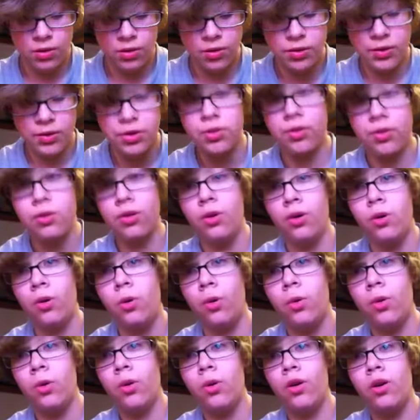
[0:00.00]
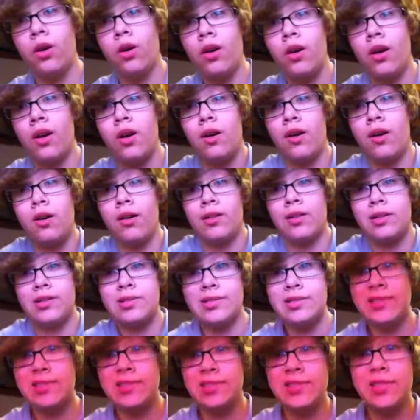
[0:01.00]
So
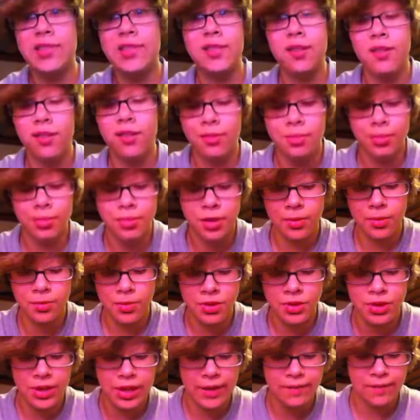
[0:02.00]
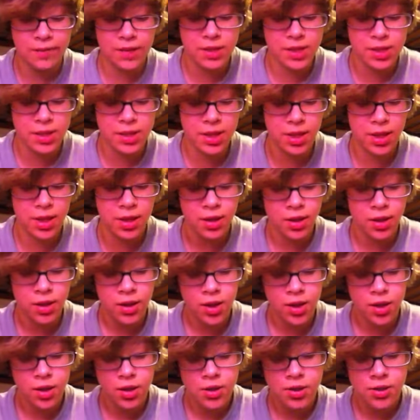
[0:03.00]
that's all I pretty much have to say.
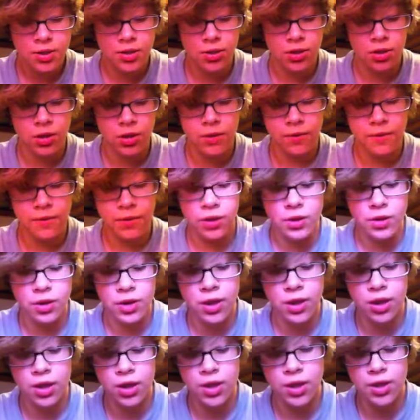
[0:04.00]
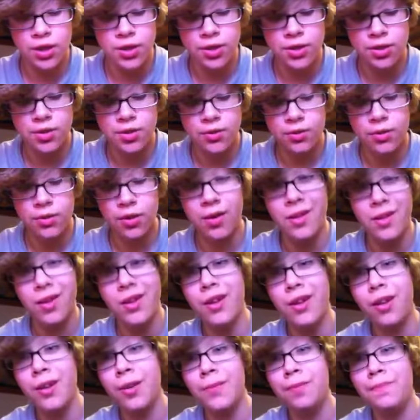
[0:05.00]
So if you guys
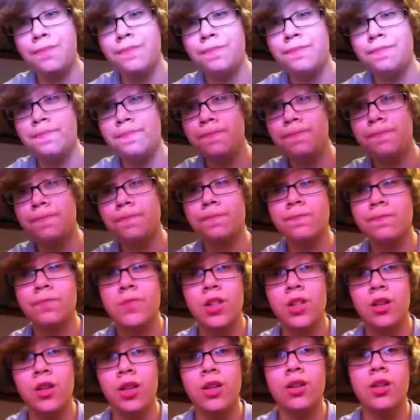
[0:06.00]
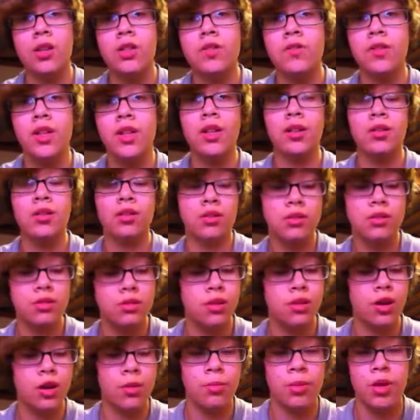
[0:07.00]
like this video,
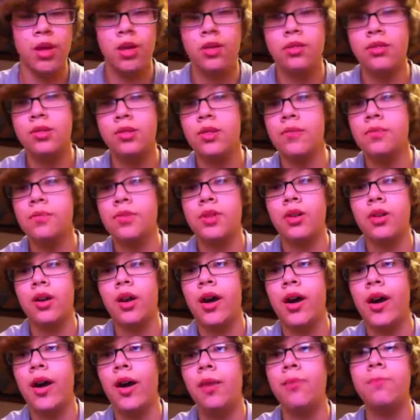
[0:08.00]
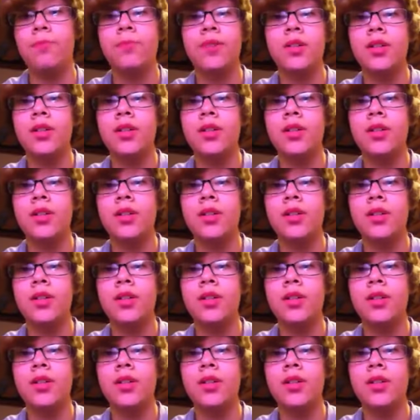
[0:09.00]
comment, subscribe,